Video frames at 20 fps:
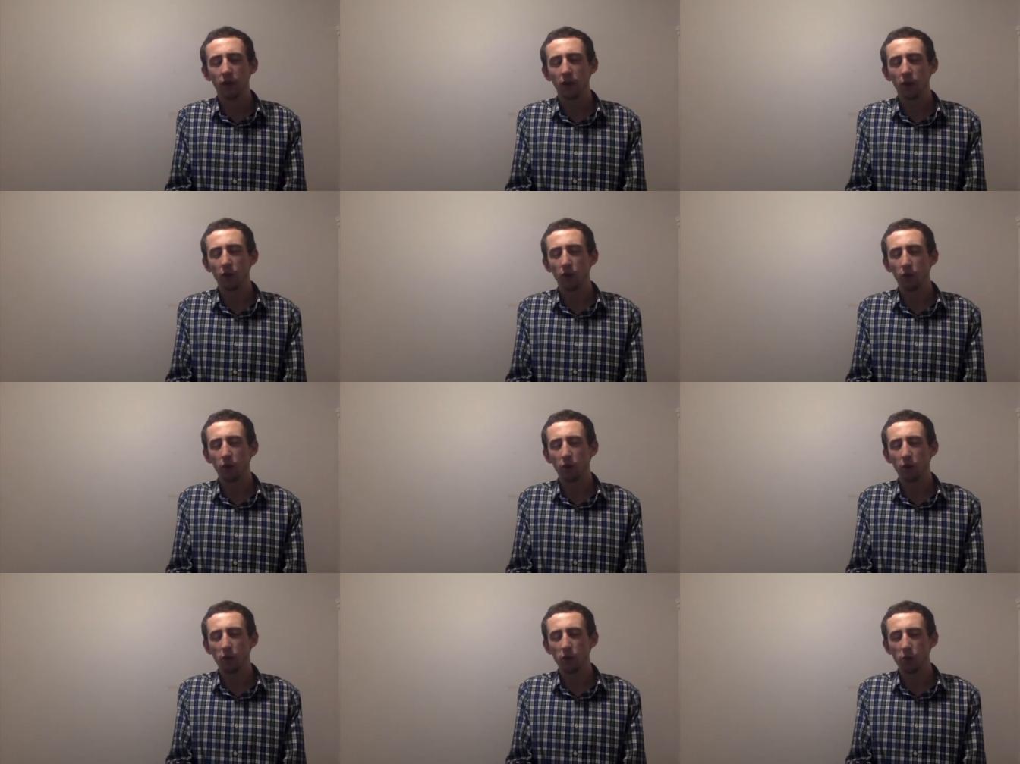
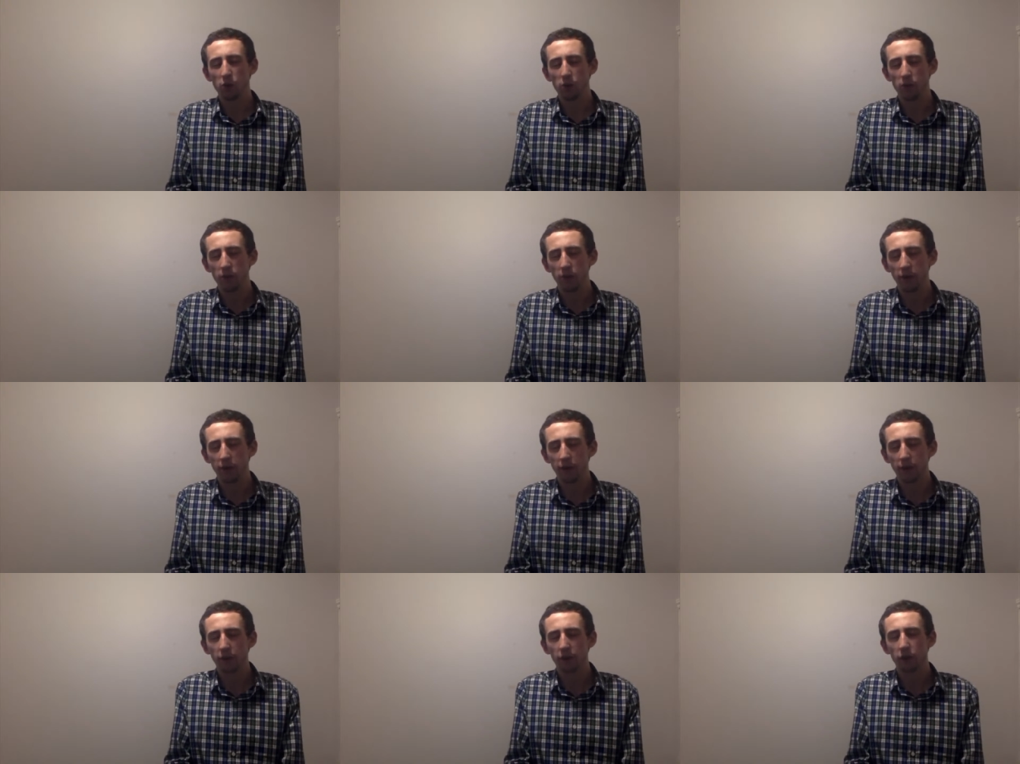Lord, we were
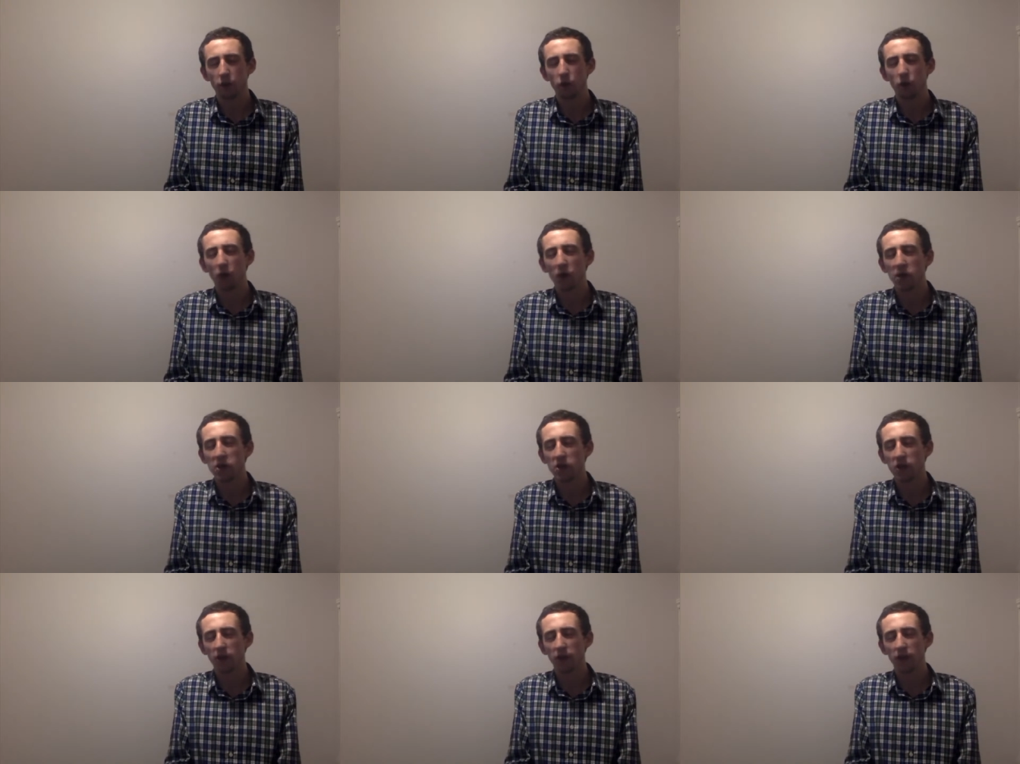made
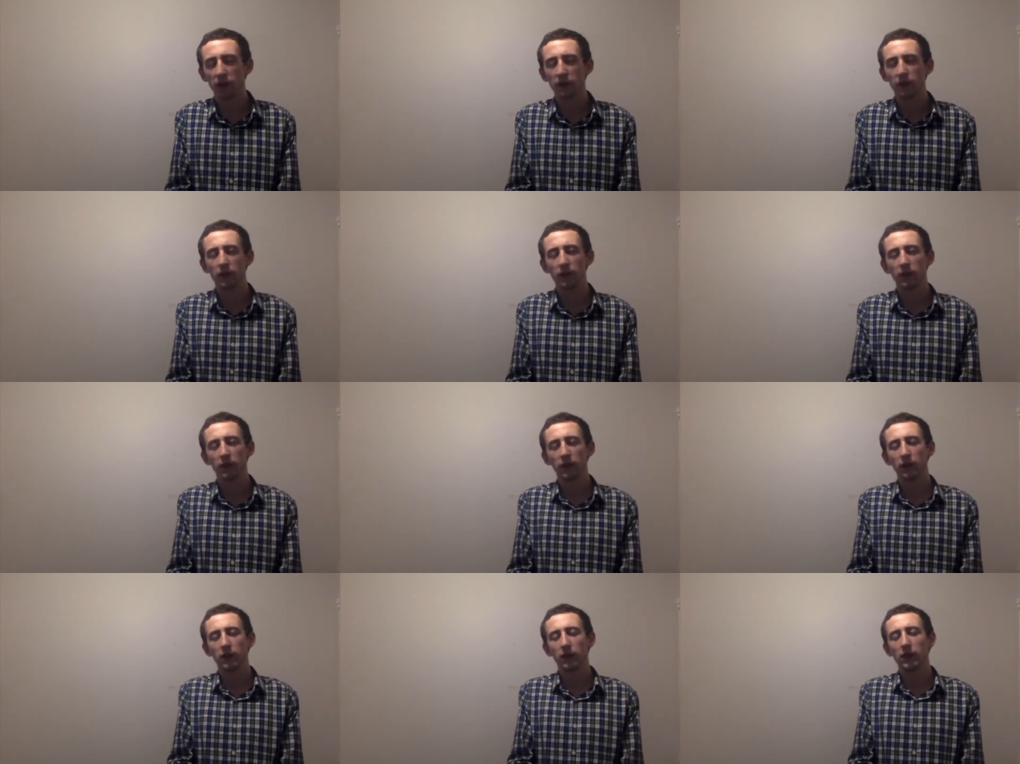Christ like
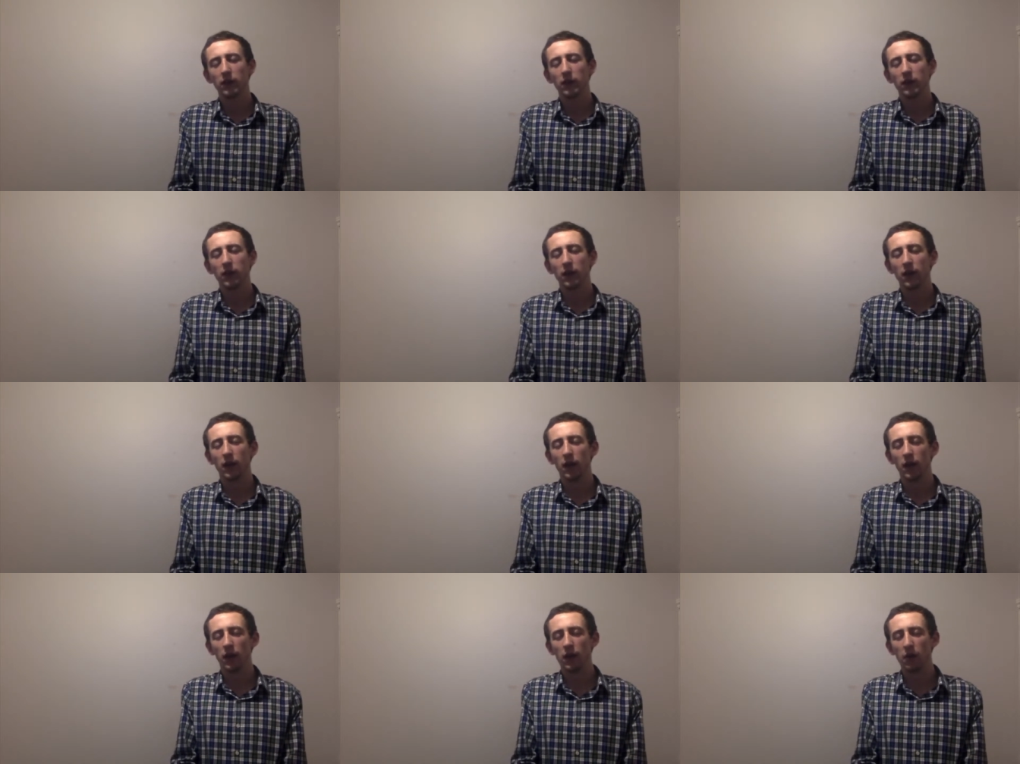
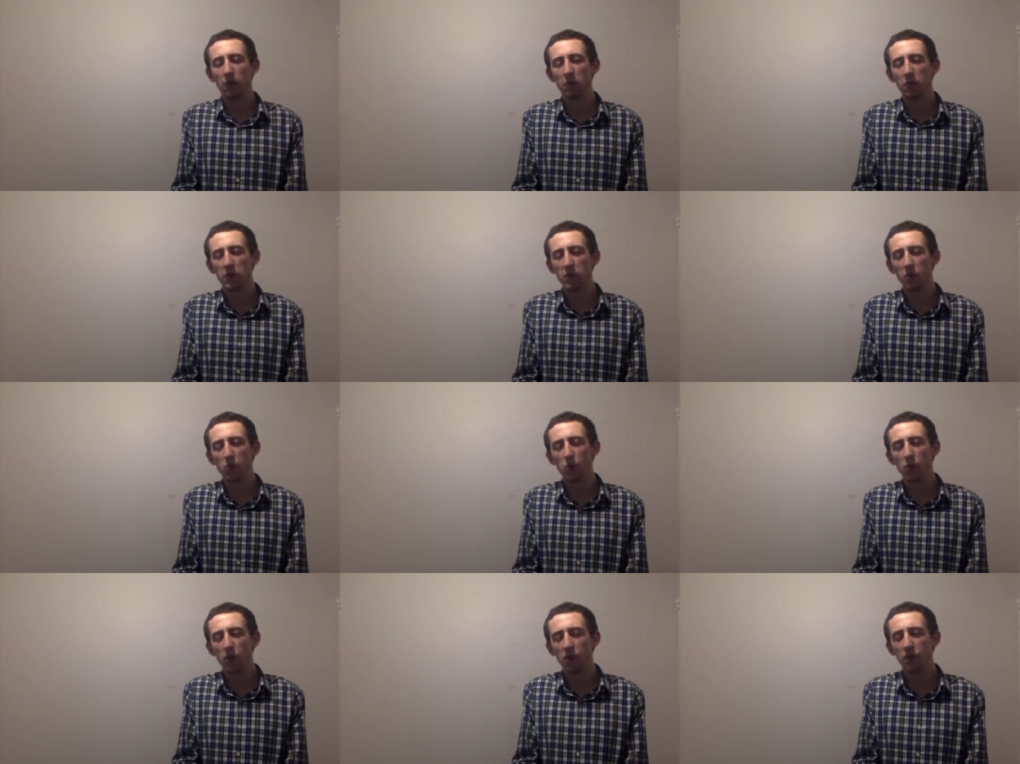uh, and
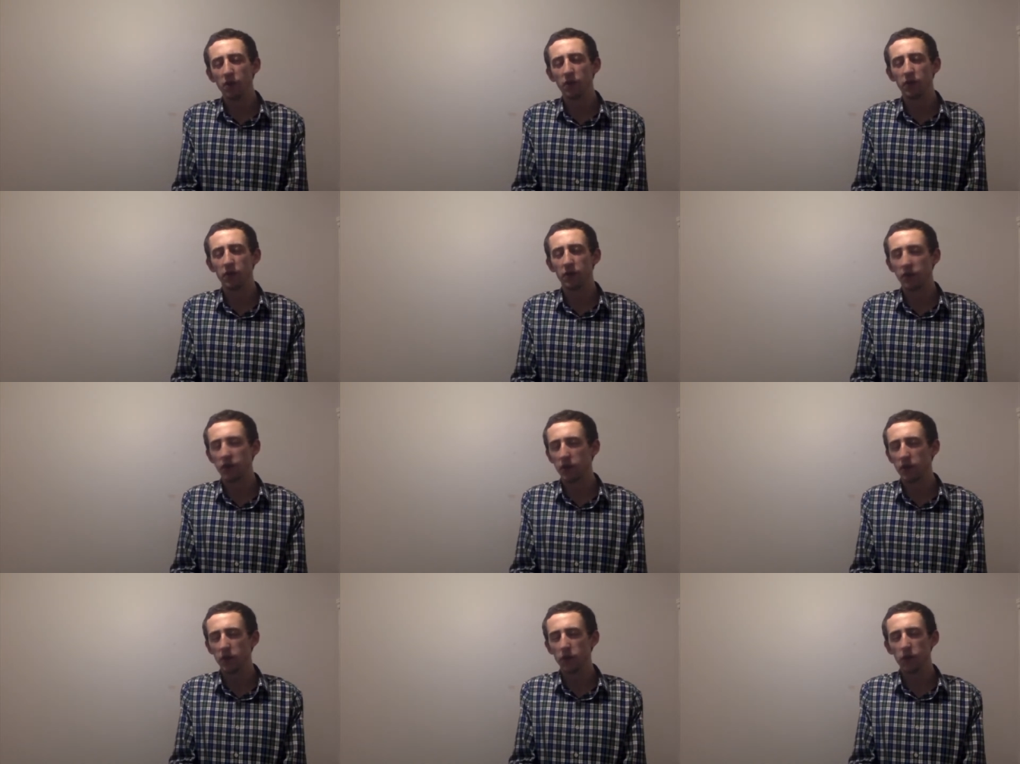be with
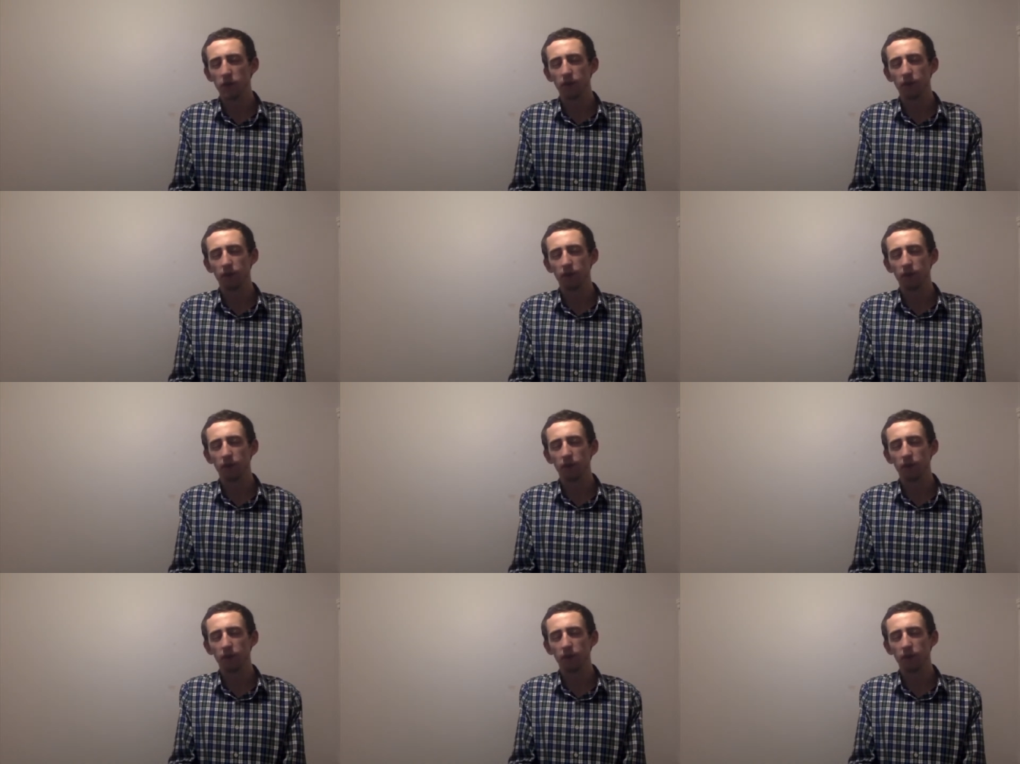you.